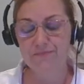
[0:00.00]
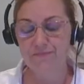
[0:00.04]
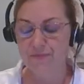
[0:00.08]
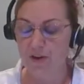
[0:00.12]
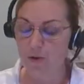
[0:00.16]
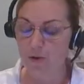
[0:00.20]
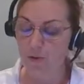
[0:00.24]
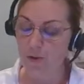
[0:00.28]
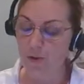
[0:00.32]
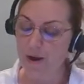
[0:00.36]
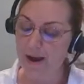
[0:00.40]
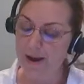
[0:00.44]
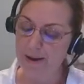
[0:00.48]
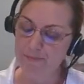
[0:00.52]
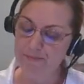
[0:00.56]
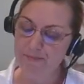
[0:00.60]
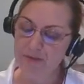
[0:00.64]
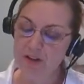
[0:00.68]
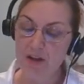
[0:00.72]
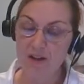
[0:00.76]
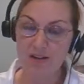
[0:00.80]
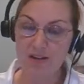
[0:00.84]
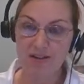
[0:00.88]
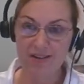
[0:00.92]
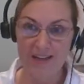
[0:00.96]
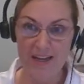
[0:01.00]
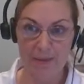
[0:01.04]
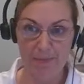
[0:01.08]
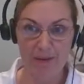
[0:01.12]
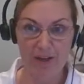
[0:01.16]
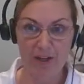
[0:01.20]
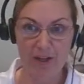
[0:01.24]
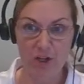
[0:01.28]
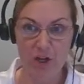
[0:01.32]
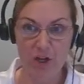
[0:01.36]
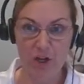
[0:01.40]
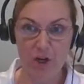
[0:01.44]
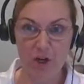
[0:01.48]
All right,
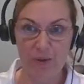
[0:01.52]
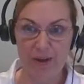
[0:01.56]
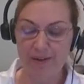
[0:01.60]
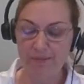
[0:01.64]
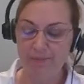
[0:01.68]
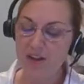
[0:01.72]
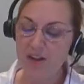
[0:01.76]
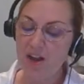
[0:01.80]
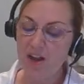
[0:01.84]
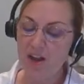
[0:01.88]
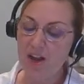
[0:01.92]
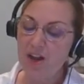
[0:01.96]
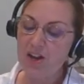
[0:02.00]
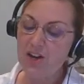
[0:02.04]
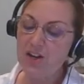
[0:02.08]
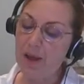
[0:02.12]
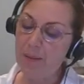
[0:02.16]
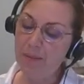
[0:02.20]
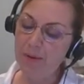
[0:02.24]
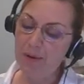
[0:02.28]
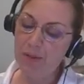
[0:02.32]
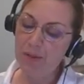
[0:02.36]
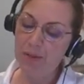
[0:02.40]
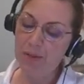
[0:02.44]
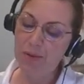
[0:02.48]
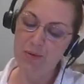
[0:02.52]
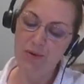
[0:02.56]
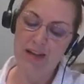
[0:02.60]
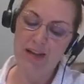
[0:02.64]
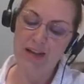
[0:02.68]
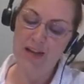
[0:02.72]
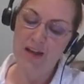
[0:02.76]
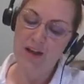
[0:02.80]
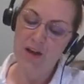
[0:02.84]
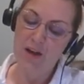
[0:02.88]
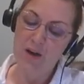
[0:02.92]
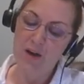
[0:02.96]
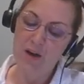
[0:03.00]
Keeping going. Number
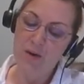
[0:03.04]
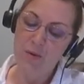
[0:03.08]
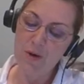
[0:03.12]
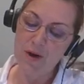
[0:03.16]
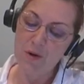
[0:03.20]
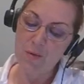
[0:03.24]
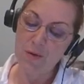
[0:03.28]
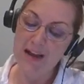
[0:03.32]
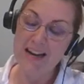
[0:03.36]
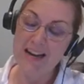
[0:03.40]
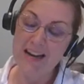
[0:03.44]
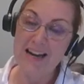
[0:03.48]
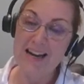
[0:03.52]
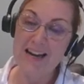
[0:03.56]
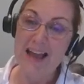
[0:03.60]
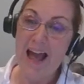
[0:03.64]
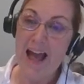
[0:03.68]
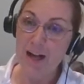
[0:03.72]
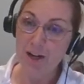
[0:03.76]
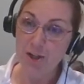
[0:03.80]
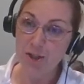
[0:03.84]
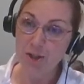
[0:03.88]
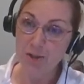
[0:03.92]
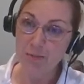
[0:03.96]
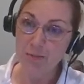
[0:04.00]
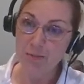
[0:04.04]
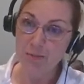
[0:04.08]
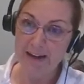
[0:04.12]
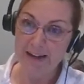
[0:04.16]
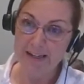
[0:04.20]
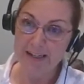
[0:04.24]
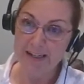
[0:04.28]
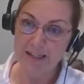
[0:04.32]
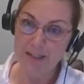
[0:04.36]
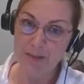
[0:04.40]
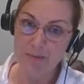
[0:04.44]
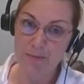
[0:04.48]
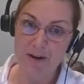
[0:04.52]
three, want to write an algebraic
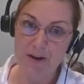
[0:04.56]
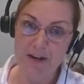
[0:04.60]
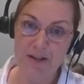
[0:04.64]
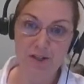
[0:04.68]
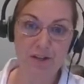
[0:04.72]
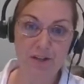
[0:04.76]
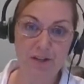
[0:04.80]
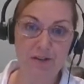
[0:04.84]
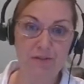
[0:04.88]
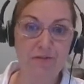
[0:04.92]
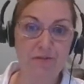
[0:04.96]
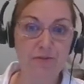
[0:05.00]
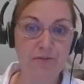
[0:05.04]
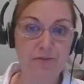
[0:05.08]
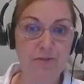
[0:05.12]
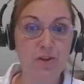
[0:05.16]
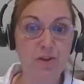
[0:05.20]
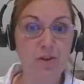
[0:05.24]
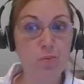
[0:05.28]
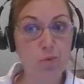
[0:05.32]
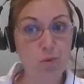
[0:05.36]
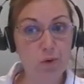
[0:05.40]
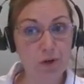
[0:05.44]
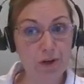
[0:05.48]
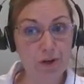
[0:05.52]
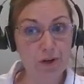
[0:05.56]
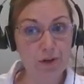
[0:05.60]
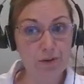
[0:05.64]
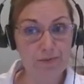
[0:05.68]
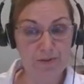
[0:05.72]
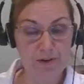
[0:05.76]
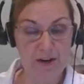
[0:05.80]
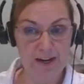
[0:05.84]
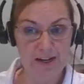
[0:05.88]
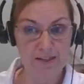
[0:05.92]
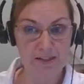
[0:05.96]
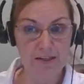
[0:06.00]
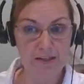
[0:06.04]
expression for the word
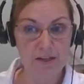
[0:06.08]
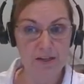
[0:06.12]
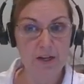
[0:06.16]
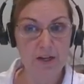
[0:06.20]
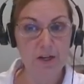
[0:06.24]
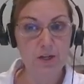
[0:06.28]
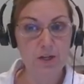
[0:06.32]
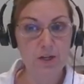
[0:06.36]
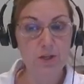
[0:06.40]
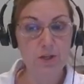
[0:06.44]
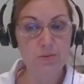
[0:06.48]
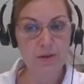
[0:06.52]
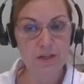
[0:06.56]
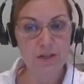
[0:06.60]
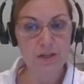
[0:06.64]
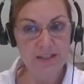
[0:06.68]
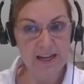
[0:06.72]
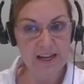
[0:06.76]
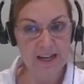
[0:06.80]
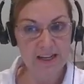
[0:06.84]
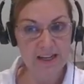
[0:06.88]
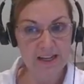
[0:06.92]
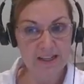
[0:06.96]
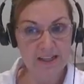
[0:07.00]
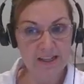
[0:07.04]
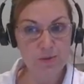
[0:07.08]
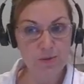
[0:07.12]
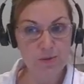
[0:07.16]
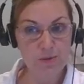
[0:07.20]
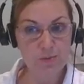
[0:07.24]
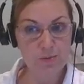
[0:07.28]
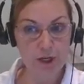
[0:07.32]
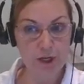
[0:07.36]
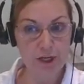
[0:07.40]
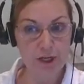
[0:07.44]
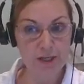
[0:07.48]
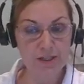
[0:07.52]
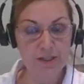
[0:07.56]
phrase. So I want to take these
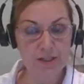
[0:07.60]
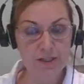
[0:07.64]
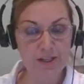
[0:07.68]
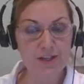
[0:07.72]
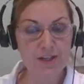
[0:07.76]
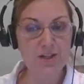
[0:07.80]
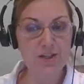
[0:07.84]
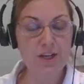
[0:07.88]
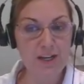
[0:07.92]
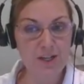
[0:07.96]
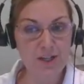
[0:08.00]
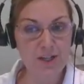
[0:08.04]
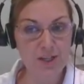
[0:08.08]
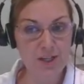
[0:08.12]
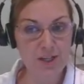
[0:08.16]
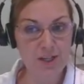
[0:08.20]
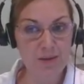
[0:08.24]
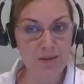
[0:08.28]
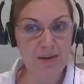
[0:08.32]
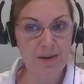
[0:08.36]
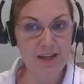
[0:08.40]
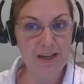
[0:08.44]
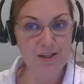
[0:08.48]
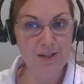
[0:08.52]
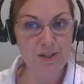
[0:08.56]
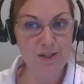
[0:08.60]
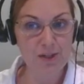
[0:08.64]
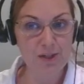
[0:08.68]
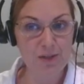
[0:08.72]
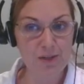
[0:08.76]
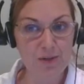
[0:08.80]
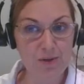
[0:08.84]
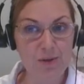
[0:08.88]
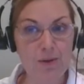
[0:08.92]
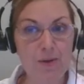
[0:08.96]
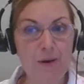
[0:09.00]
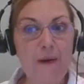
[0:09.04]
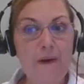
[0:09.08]
words and change them
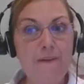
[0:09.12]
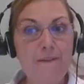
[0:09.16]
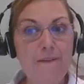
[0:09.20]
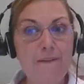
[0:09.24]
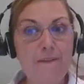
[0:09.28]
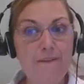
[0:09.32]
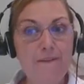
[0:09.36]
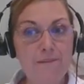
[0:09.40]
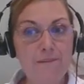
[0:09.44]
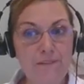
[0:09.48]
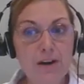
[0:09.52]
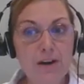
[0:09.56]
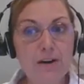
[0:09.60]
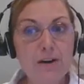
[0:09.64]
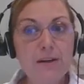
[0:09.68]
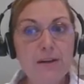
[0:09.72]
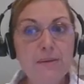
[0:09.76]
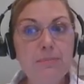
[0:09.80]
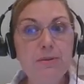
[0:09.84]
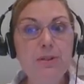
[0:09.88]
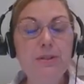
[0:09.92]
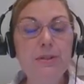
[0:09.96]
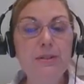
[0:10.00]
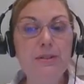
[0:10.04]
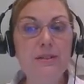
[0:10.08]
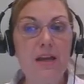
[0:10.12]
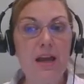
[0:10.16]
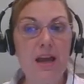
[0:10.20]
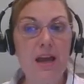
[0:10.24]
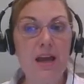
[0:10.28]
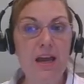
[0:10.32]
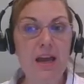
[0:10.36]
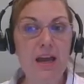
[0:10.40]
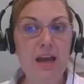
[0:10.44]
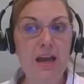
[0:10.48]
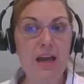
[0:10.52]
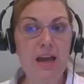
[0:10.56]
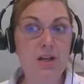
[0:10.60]
into variables
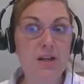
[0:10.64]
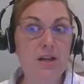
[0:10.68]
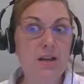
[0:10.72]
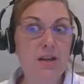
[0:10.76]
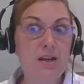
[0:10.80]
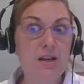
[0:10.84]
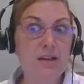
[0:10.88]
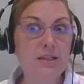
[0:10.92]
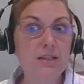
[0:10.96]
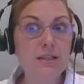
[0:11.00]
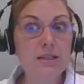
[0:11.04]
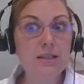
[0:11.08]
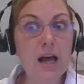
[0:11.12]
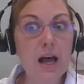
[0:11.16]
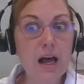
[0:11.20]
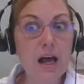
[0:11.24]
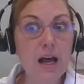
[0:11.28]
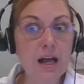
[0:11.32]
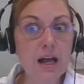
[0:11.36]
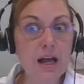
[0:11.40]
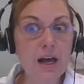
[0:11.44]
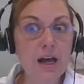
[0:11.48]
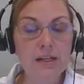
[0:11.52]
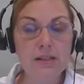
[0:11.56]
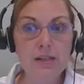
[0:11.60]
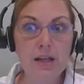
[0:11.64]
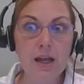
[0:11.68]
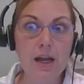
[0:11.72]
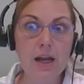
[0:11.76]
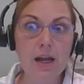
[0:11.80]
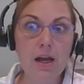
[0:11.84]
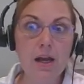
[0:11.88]
and signs like